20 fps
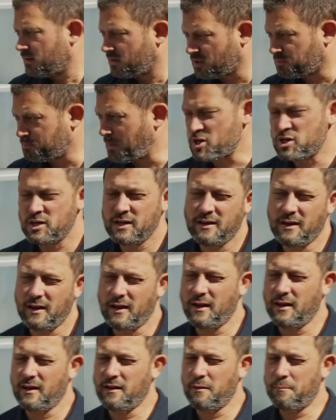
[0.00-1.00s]
The special
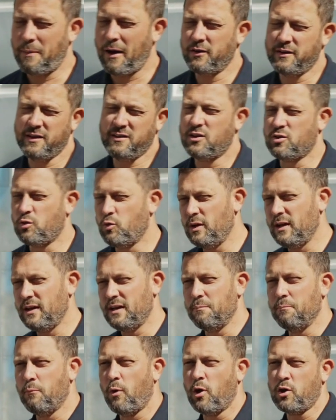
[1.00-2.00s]
about this is really
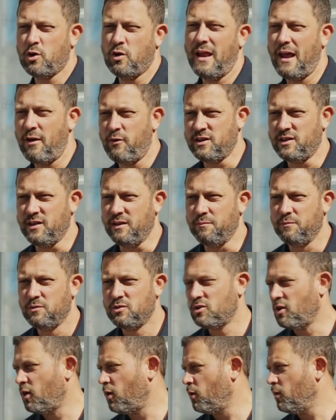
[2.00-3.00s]
the modularity.
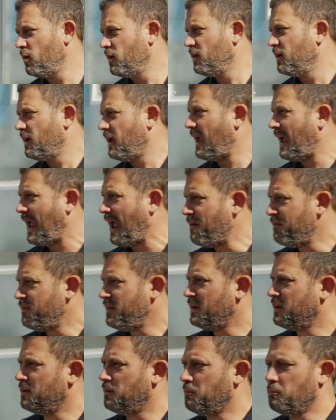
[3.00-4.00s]
So
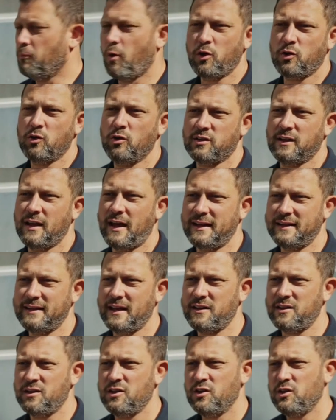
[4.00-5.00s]
having modules like
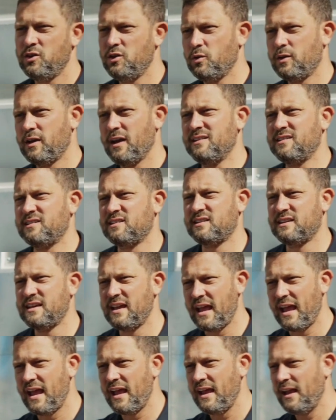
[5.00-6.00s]
that, you can
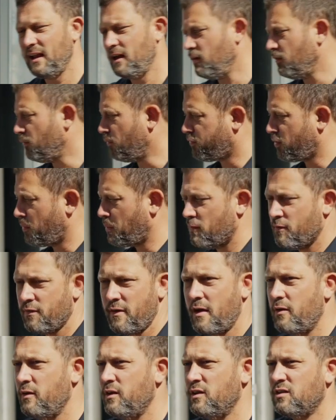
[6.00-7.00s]
scale from a
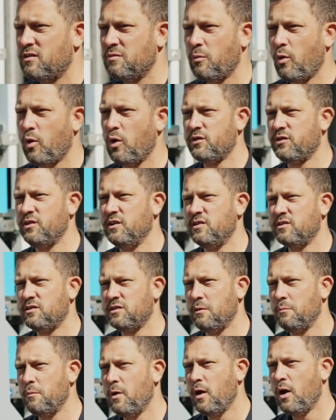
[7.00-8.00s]
very small
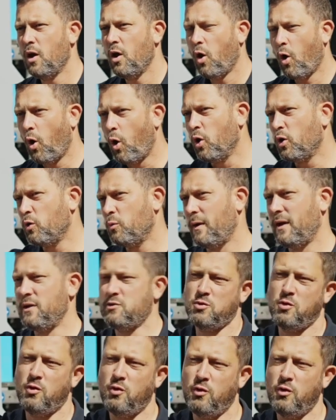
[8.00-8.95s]
system all the way to a